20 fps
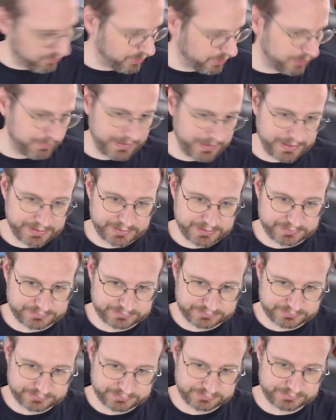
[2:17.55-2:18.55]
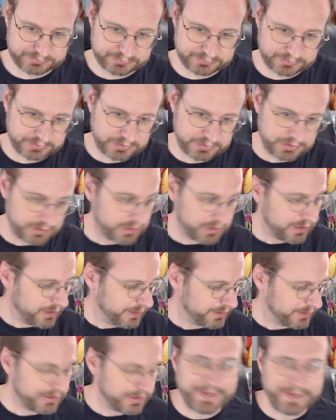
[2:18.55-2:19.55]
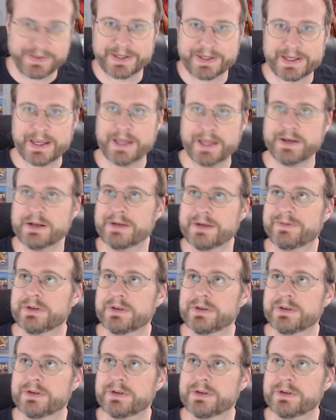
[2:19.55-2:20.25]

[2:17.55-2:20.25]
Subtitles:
where am I gonna? Did not think ahead enough